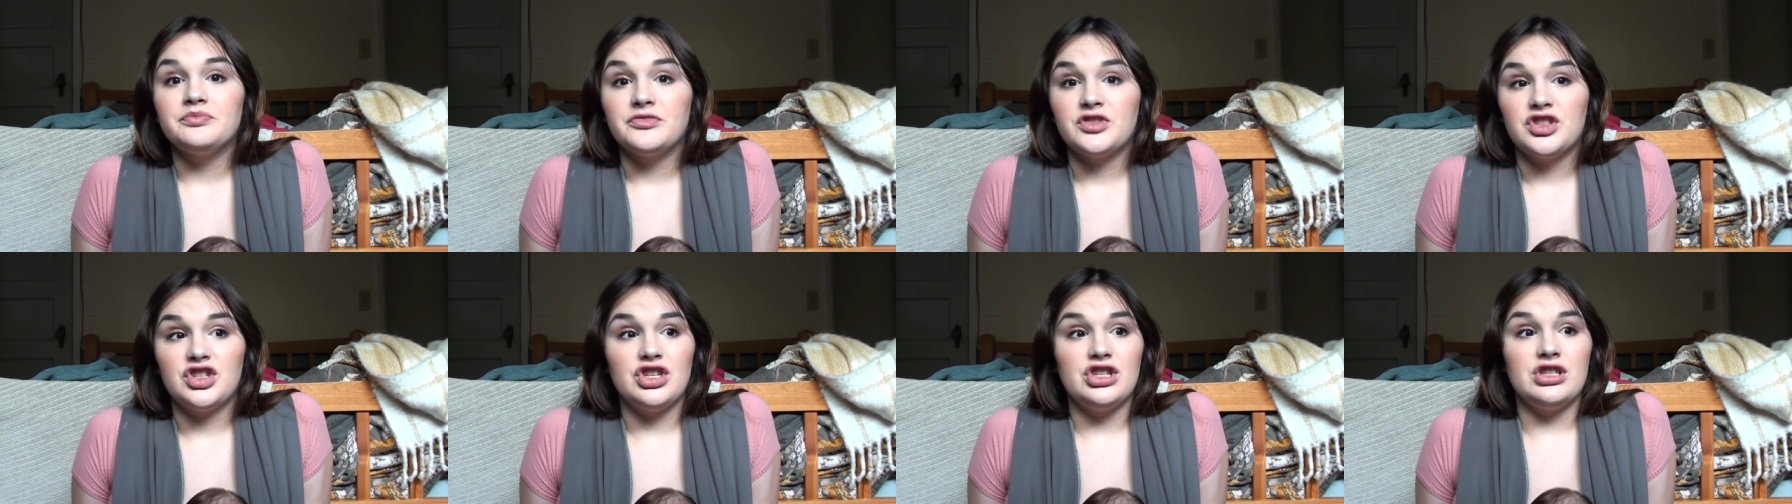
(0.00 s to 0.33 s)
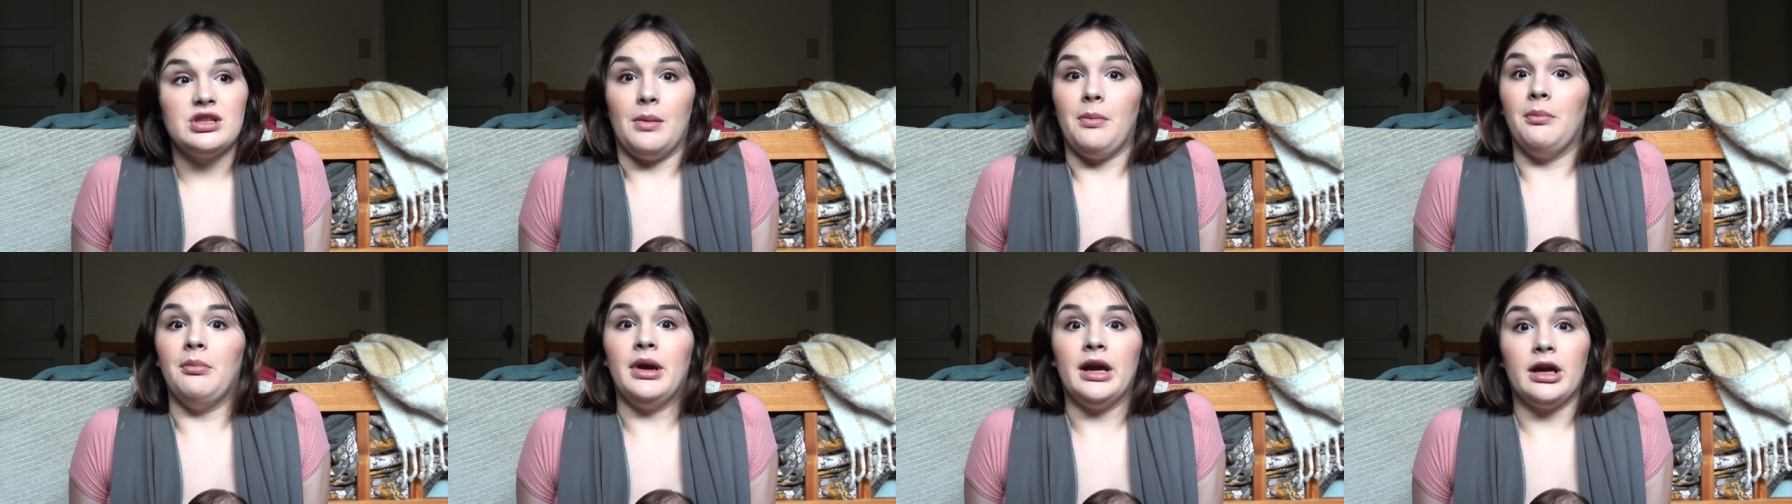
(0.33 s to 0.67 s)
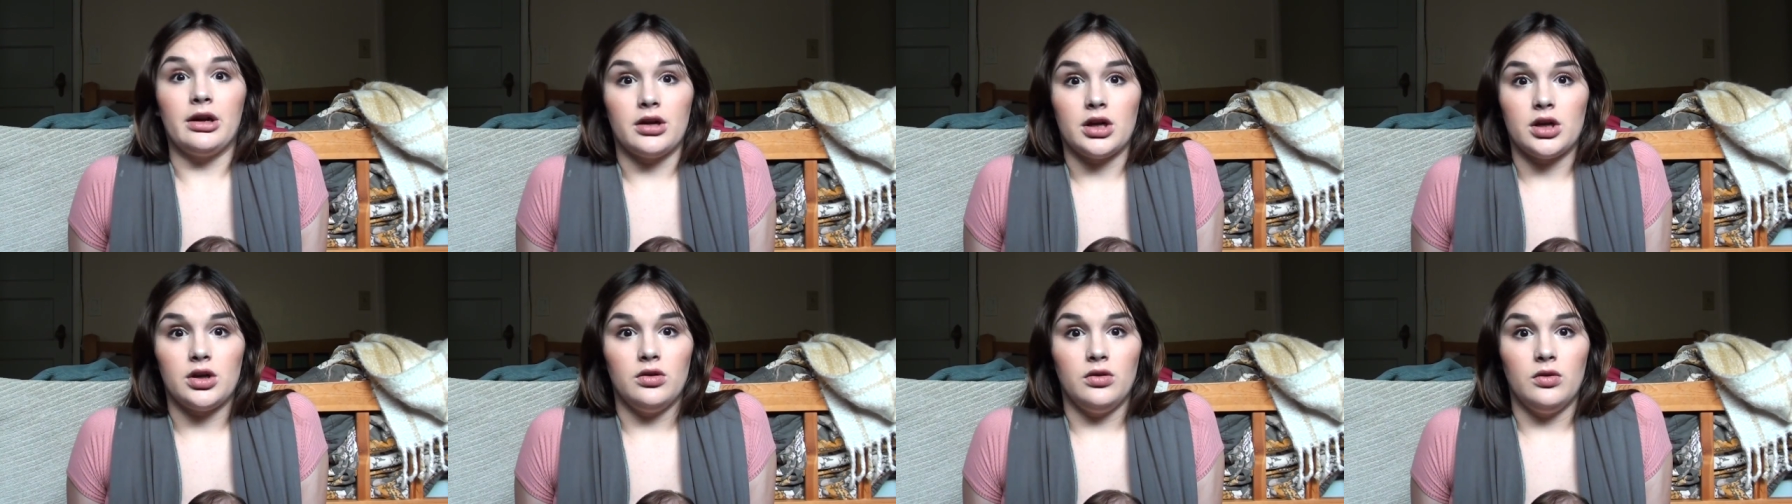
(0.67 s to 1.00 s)
she's a
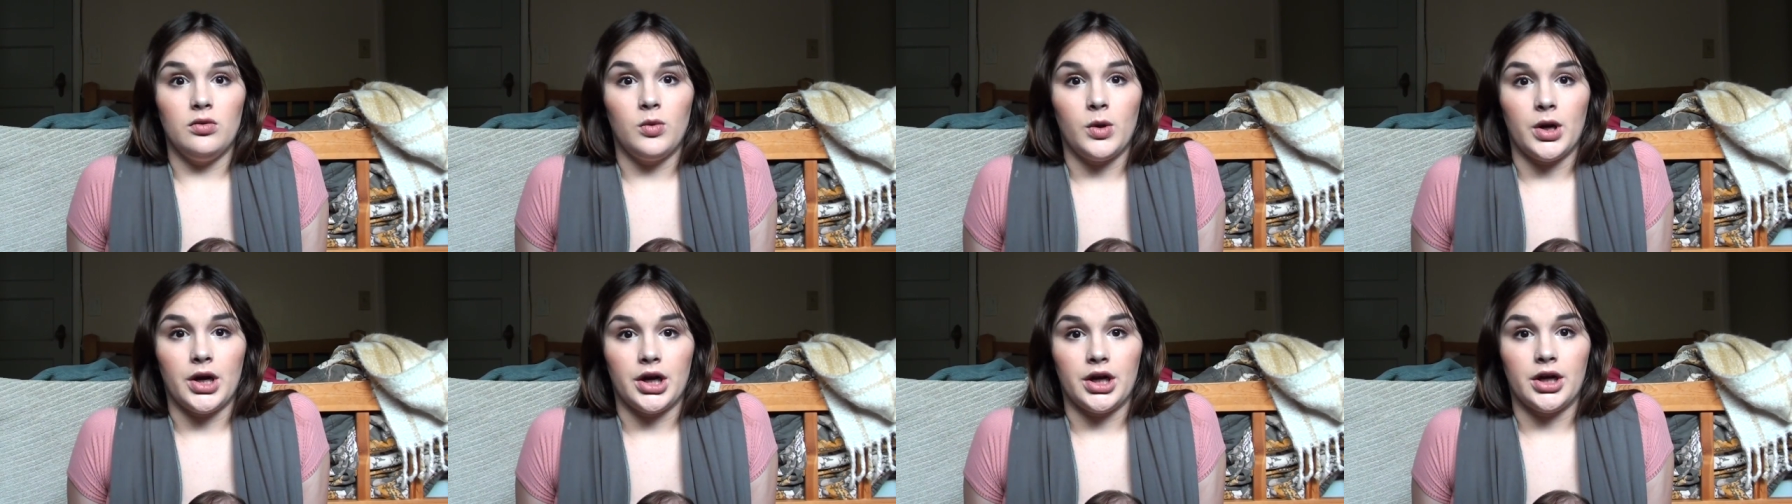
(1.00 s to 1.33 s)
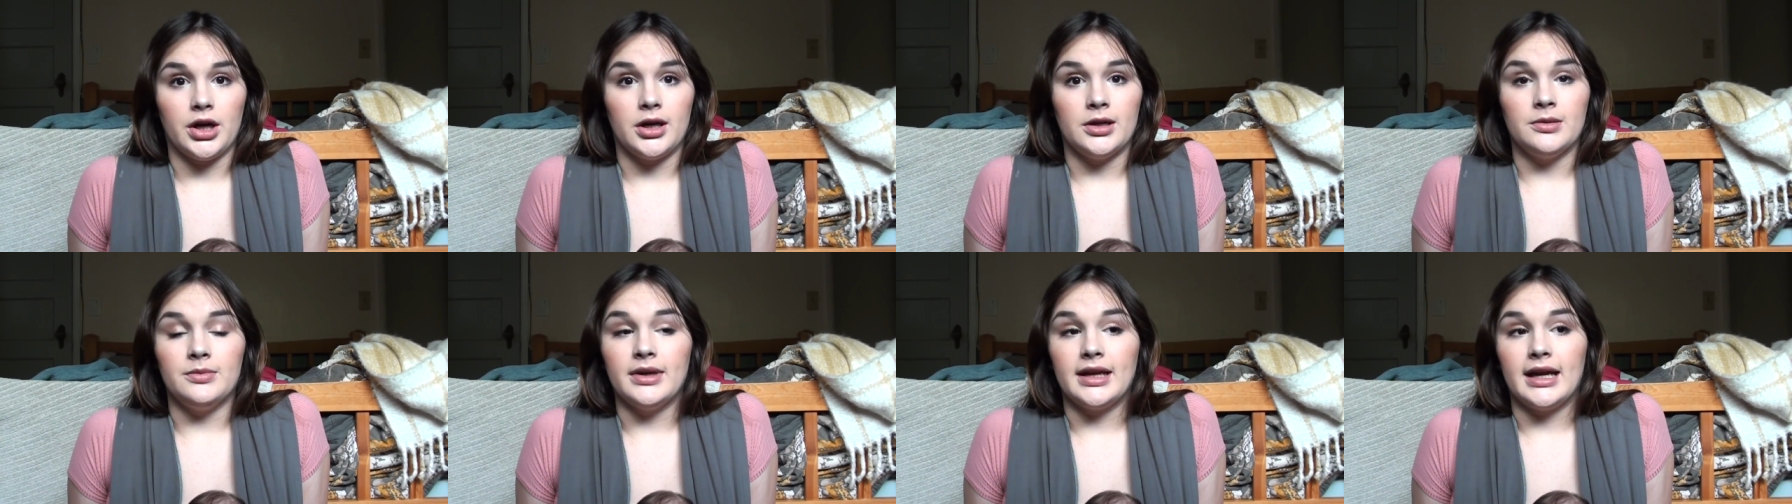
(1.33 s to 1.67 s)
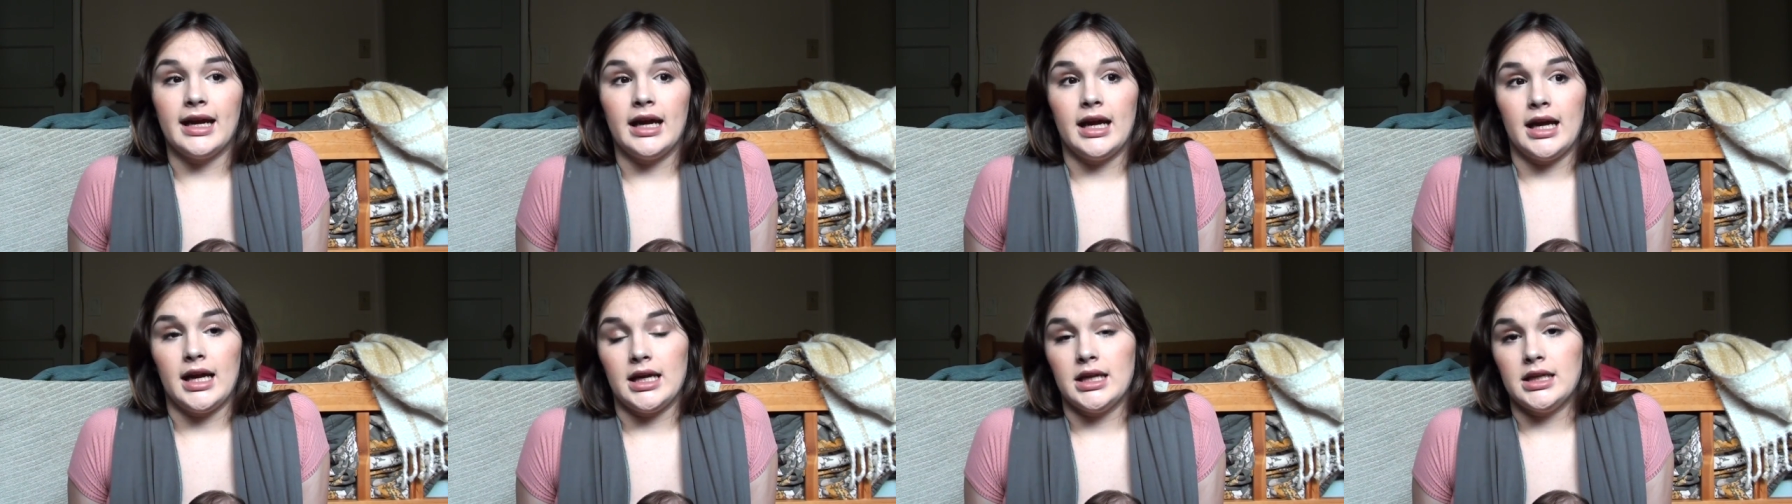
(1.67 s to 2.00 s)
miracle worker
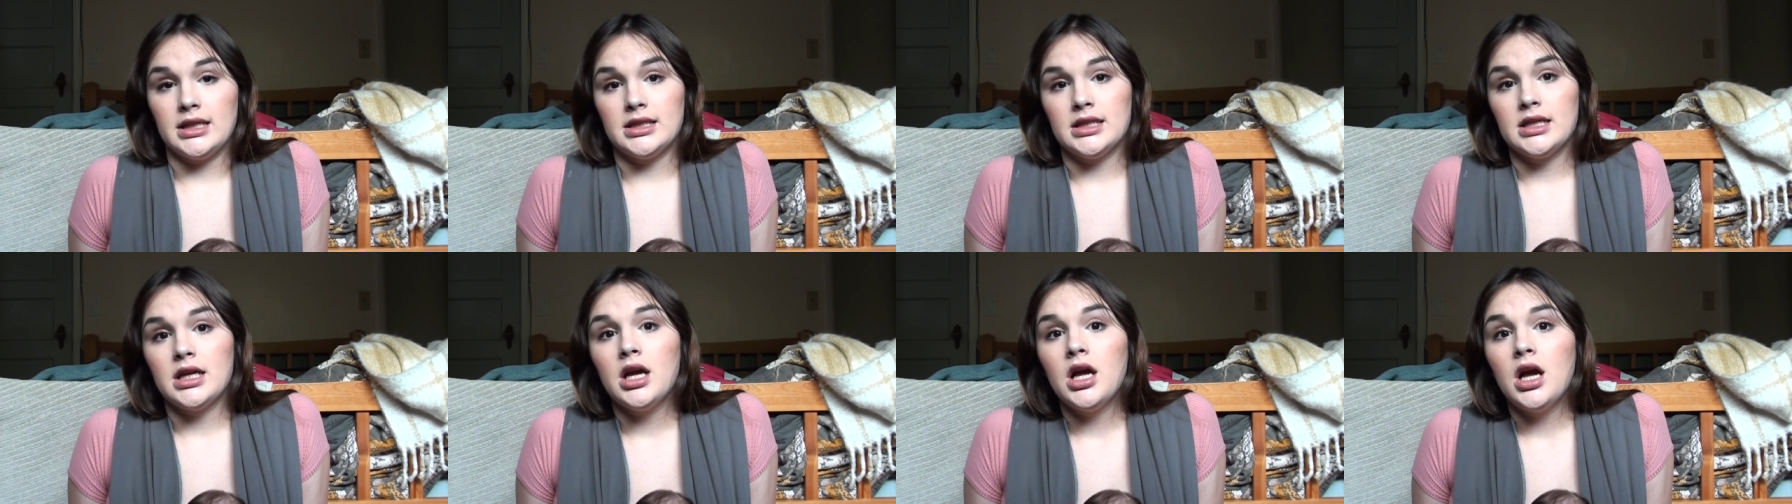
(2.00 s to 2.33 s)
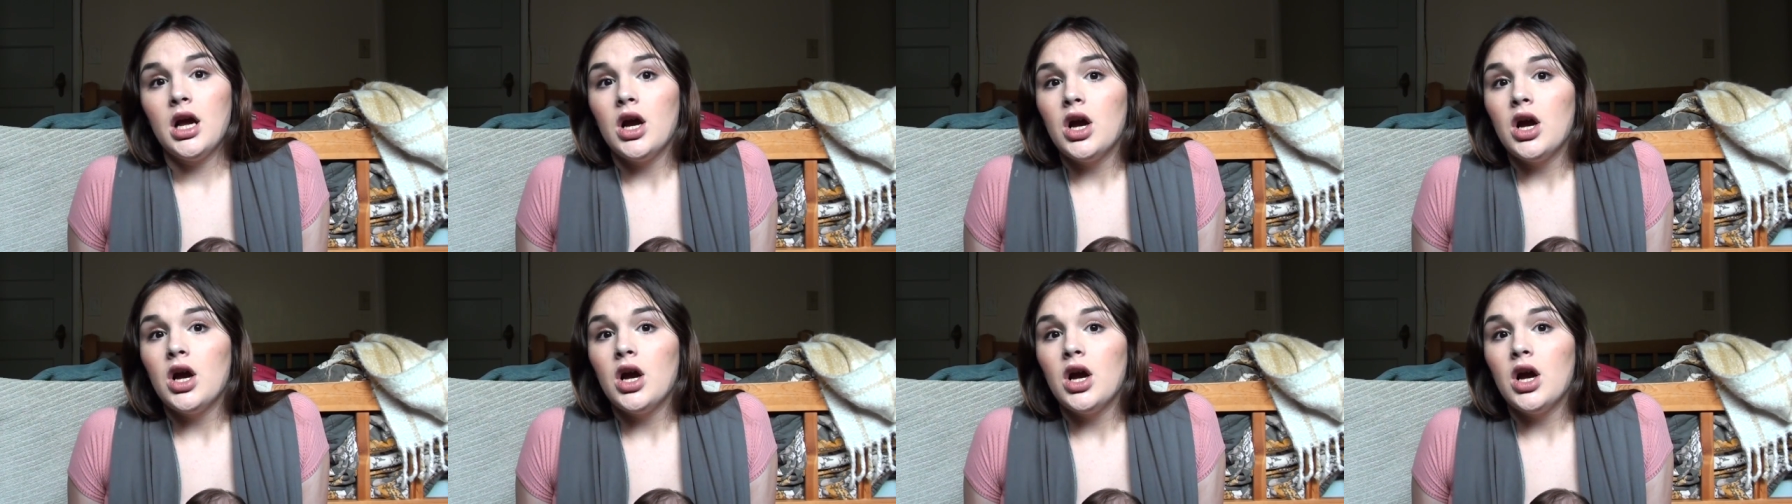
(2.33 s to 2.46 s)
because